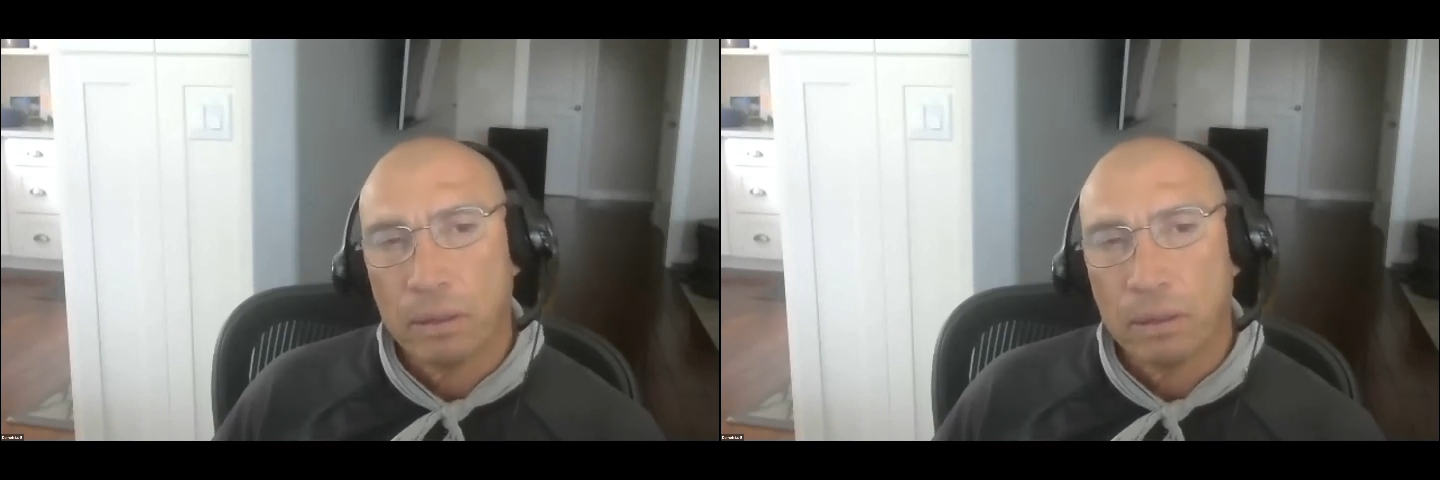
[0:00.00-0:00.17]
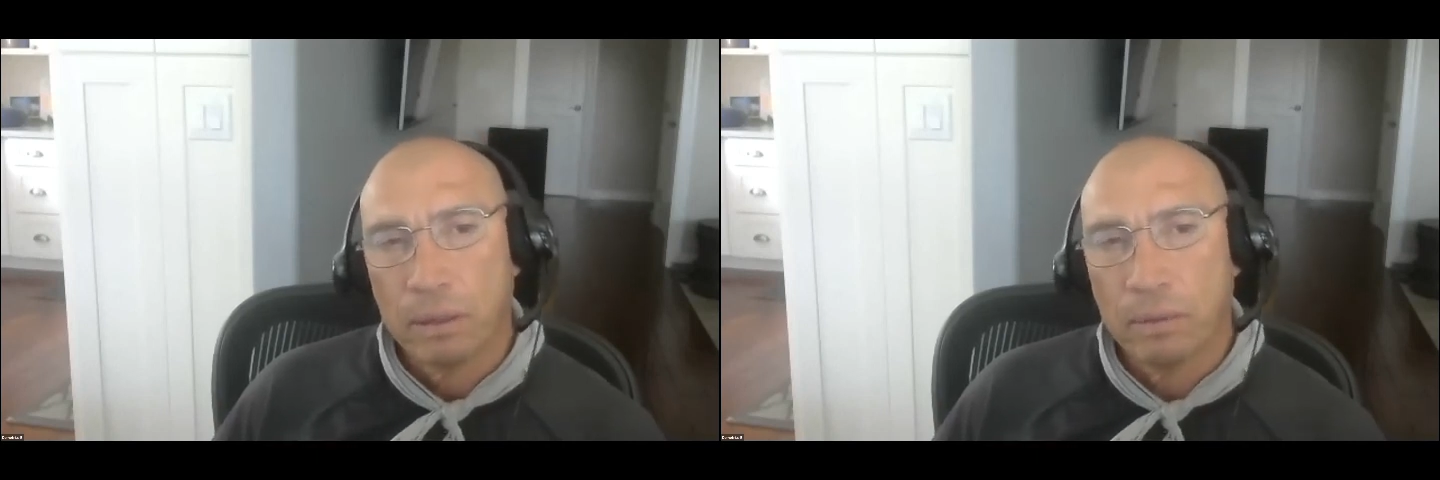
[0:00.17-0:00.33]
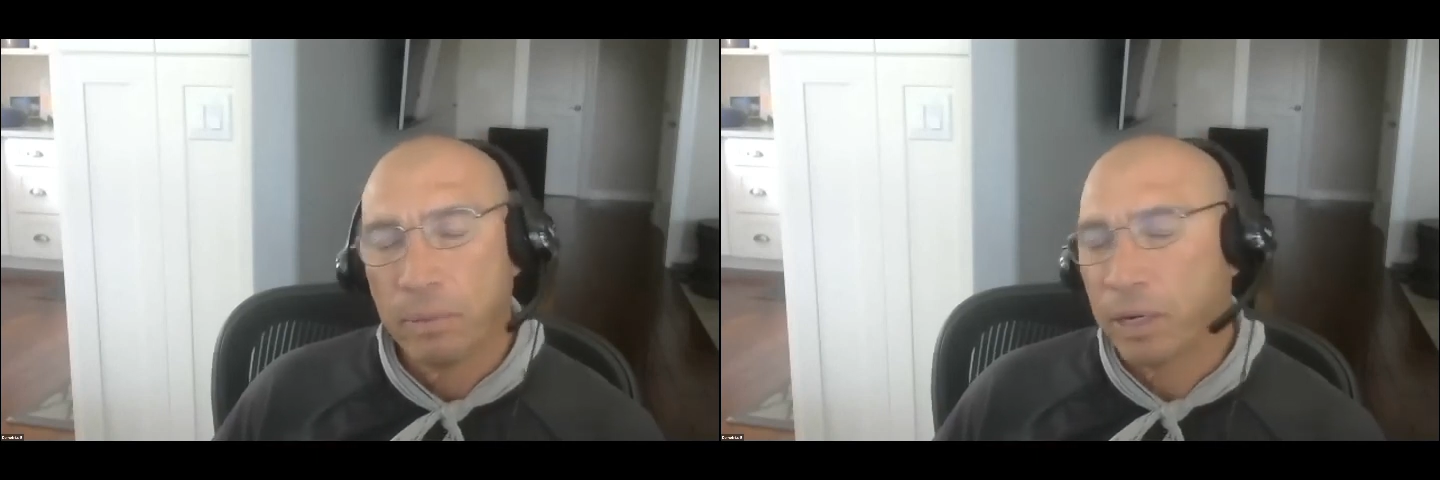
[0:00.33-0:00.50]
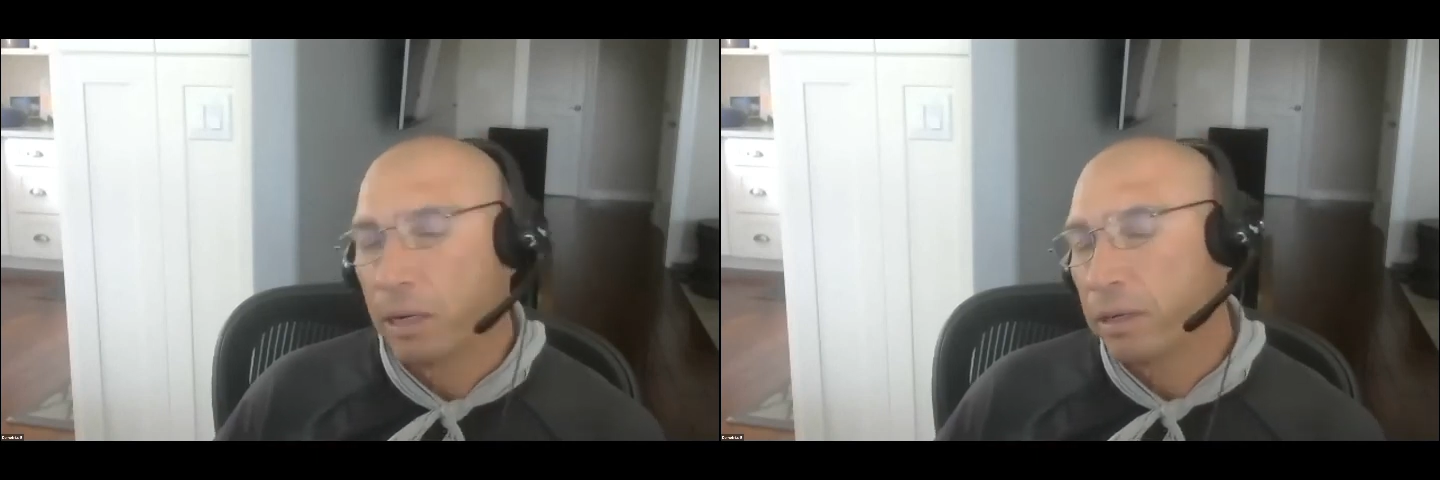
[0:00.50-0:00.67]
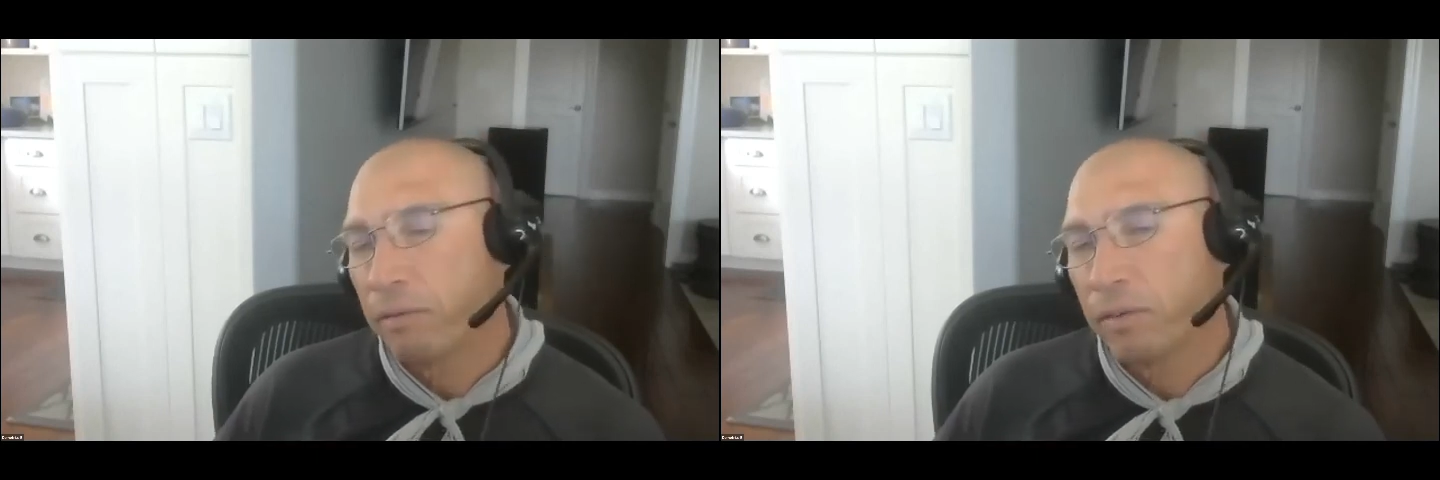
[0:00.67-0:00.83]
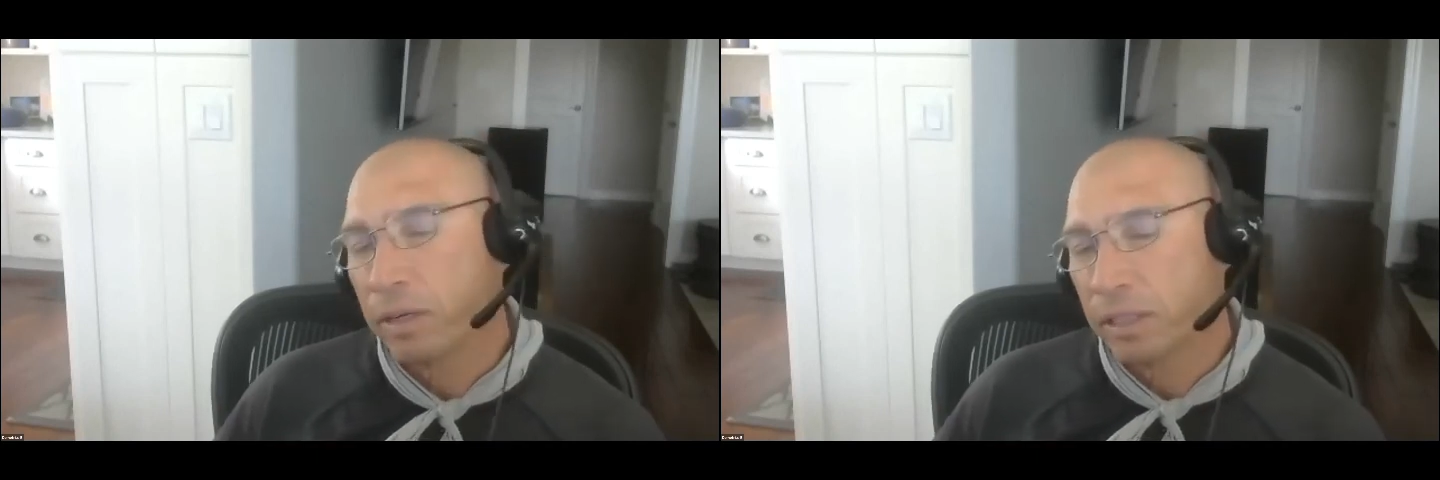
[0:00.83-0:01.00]
But I'll
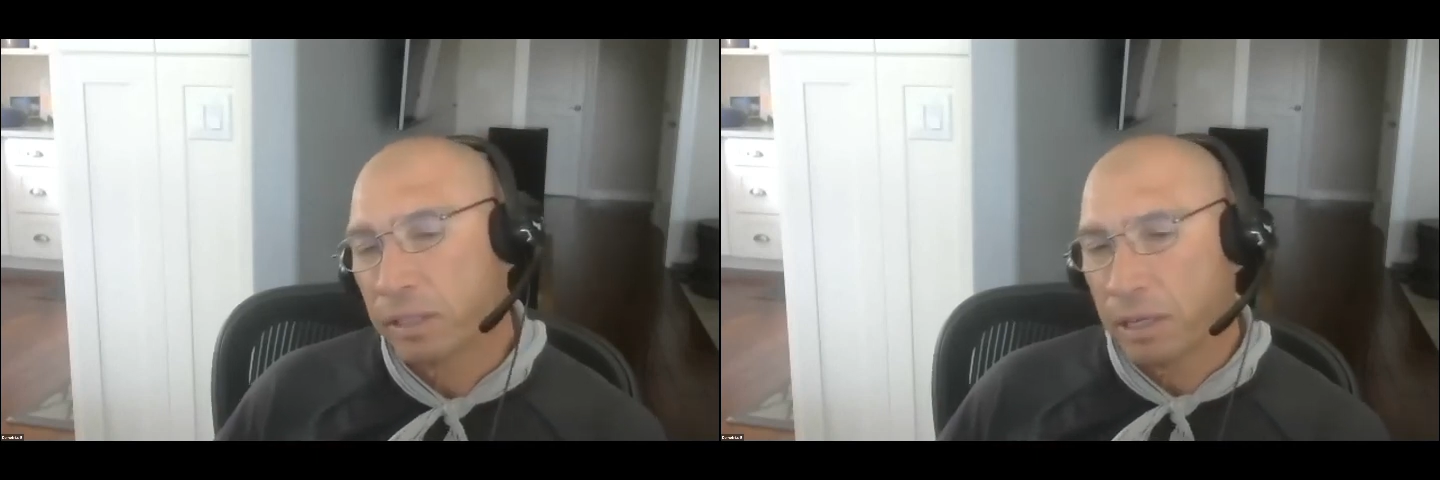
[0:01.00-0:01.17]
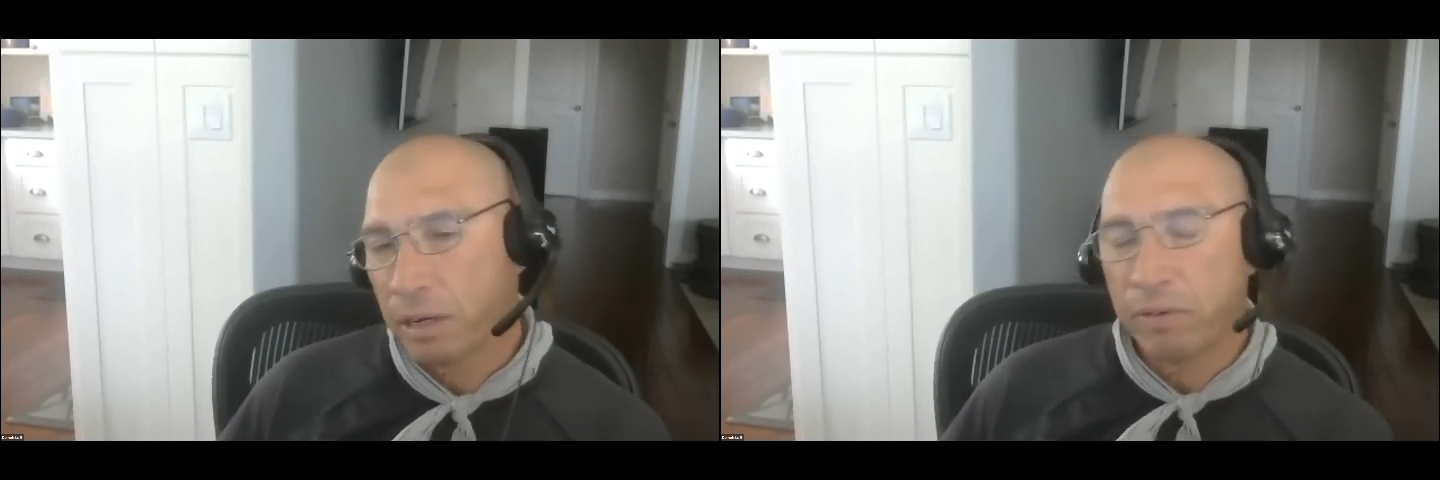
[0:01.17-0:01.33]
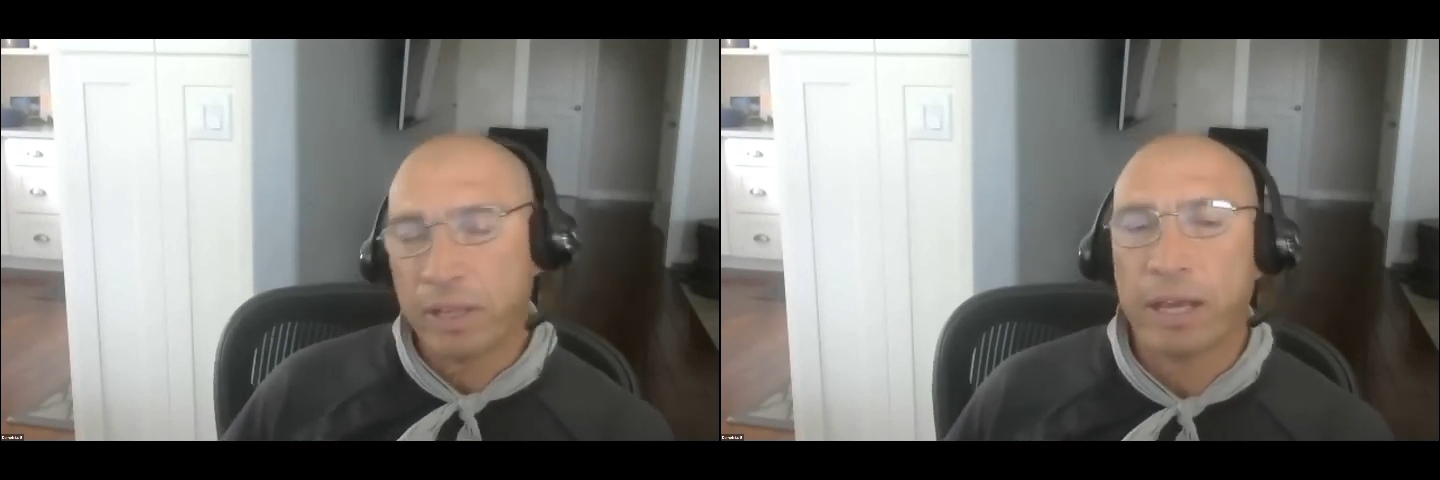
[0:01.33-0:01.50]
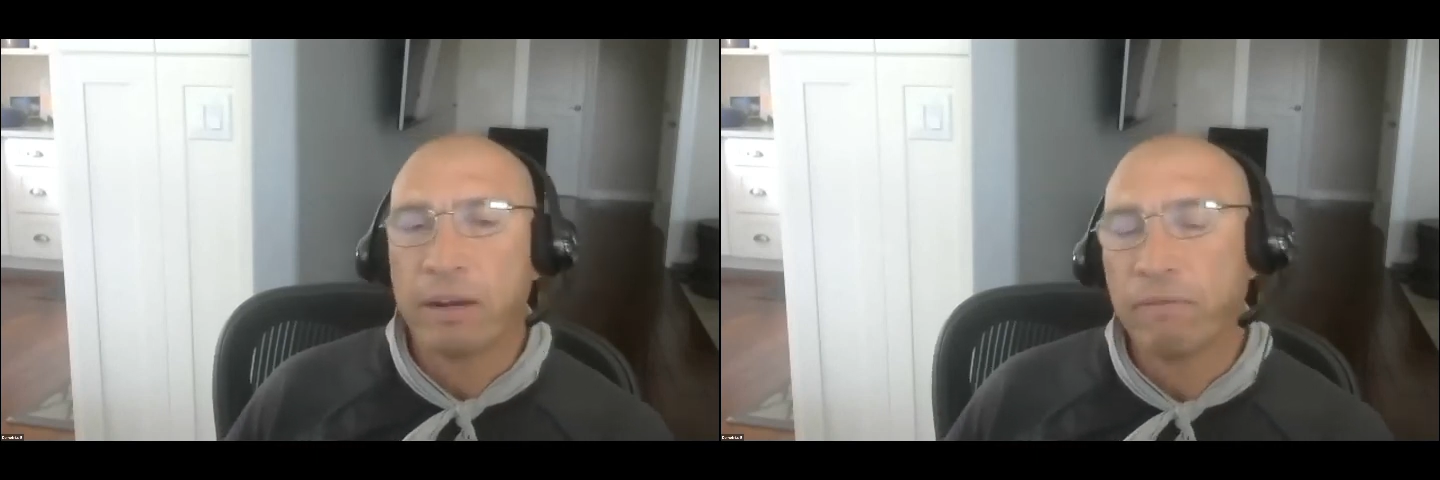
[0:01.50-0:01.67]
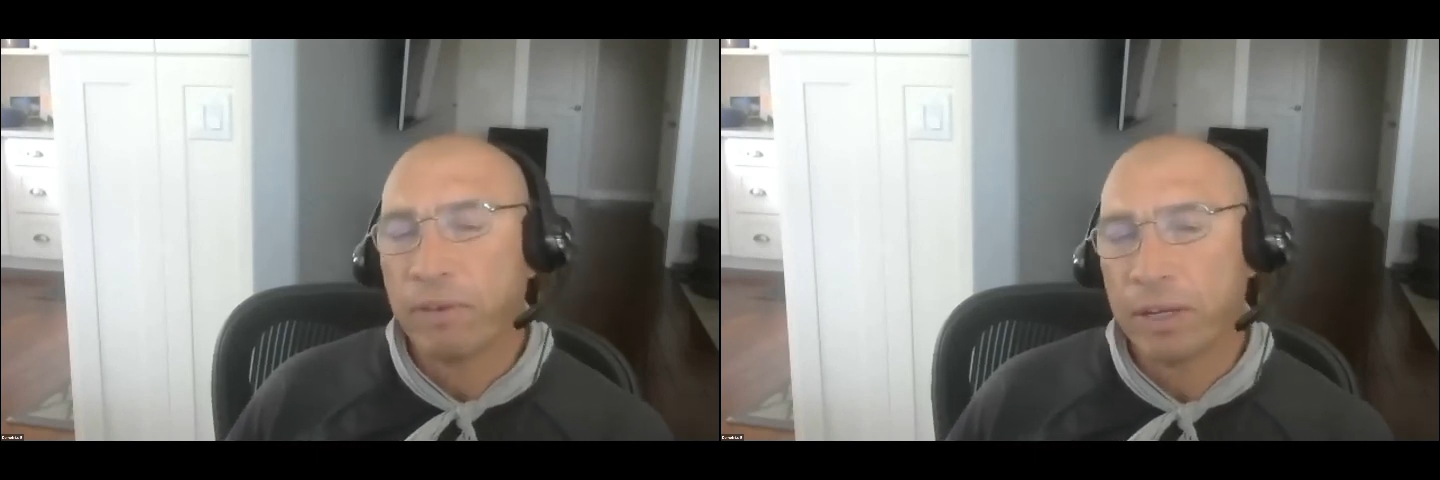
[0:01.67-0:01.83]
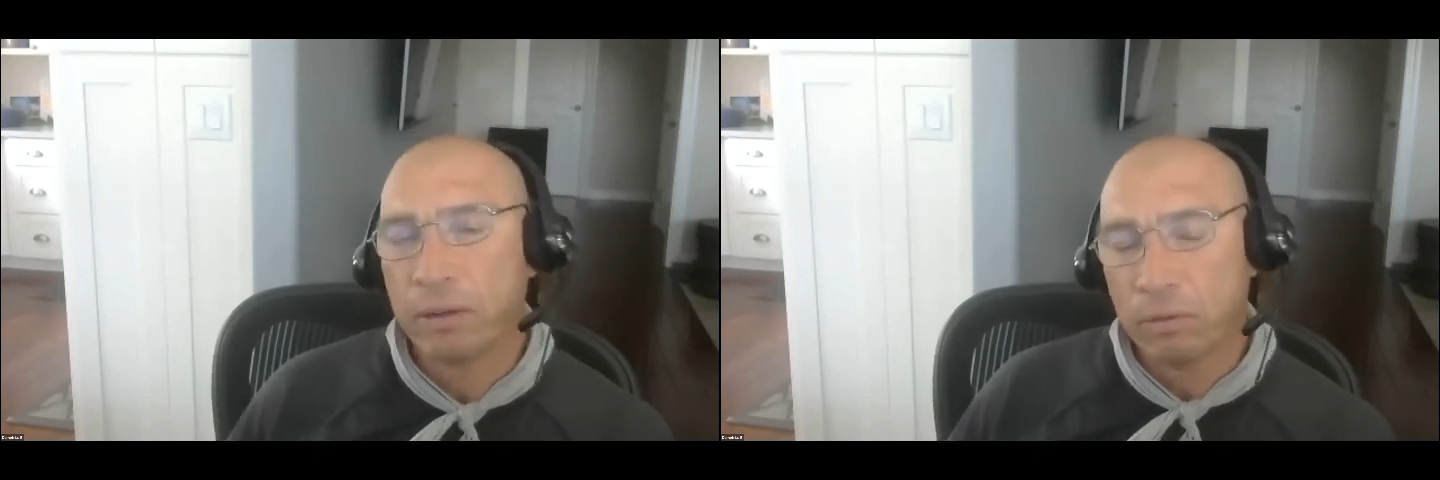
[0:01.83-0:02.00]
never discover that if
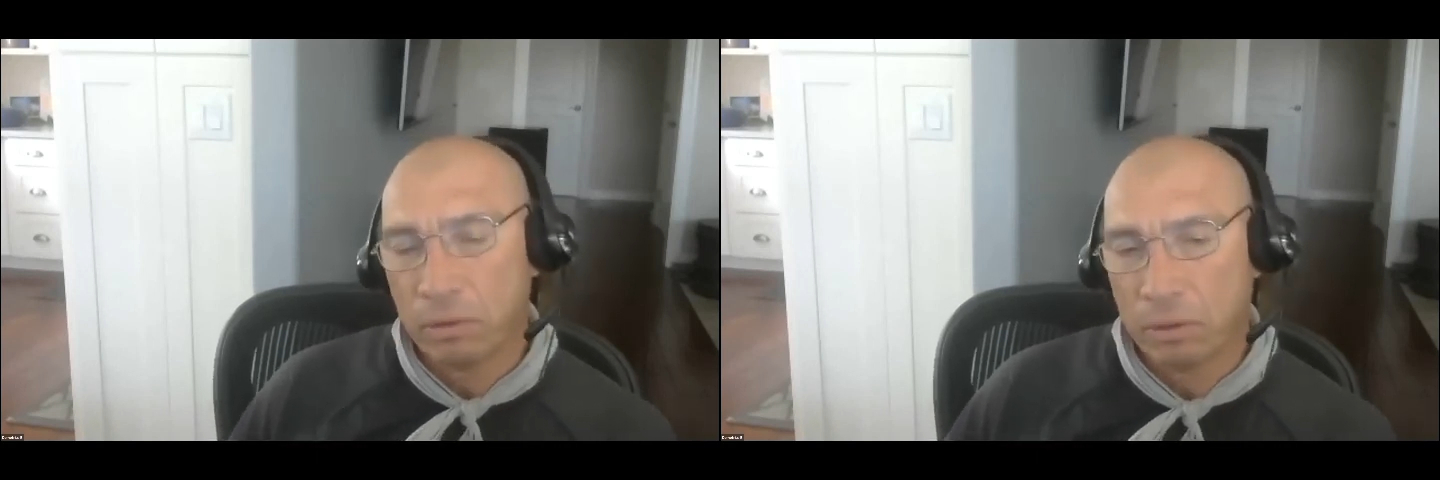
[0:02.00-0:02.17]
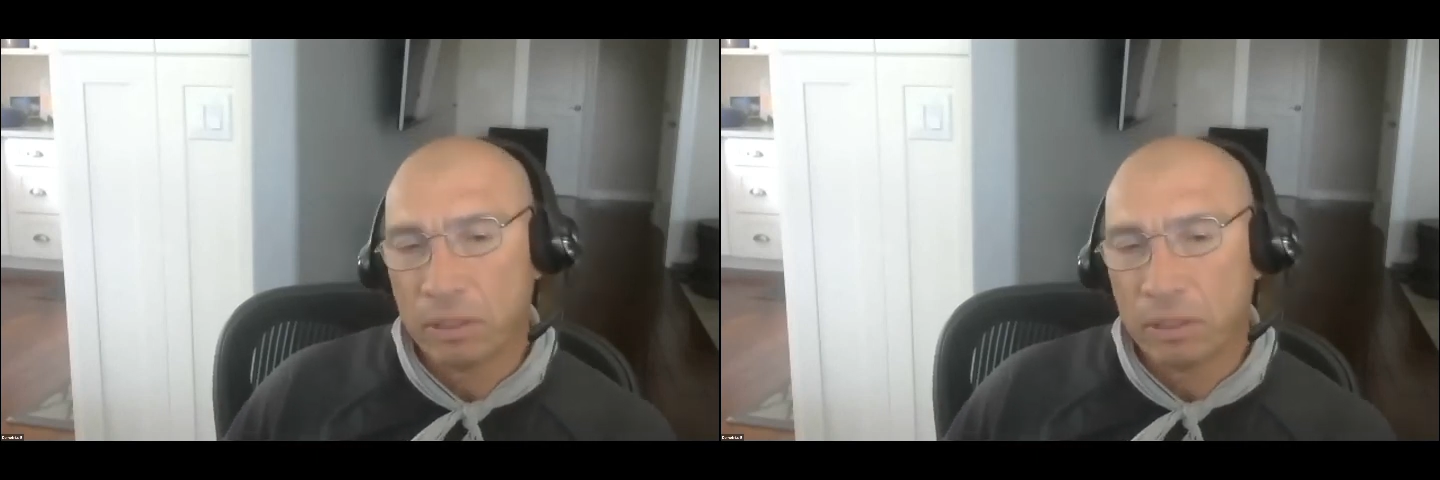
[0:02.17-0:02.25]
I don't